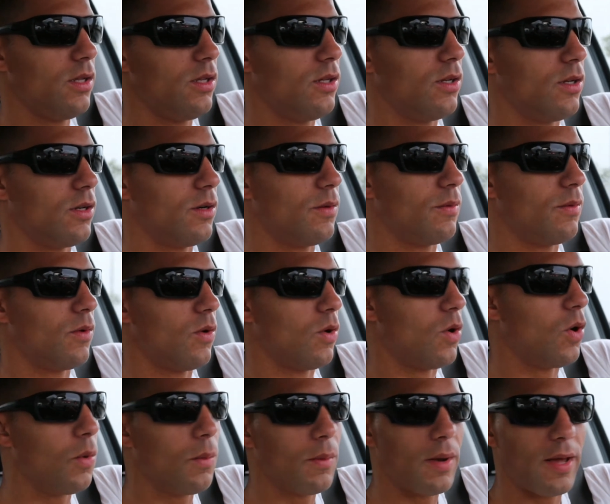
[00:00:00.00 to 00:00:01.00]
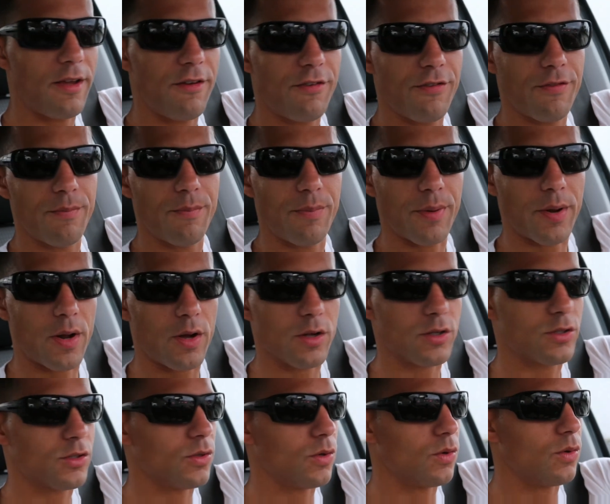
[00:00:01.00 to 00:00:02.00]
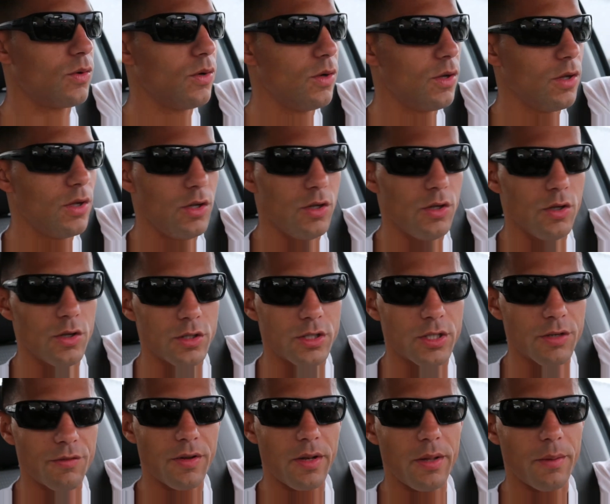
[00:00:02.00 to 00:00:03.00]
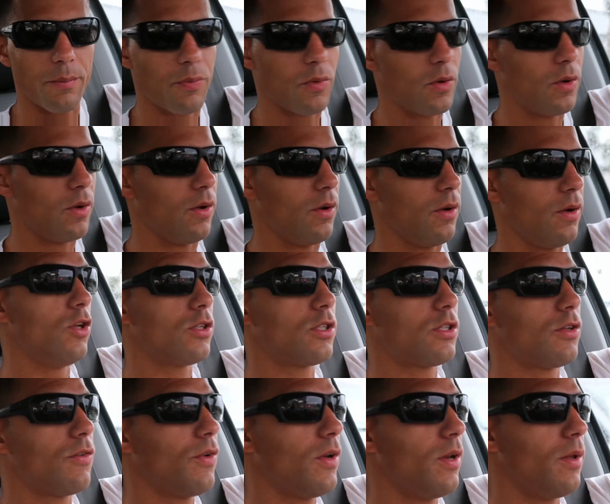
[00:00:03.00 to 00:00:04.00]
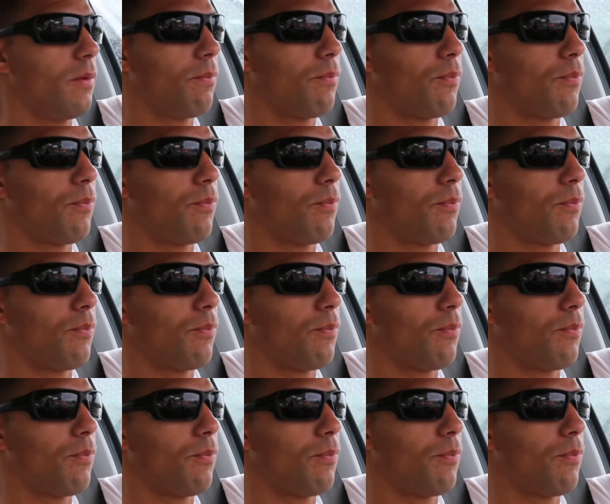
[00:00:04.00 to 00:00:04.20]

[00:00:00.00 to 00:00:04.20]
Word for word: your home life, but also your civilian employer. Your civilian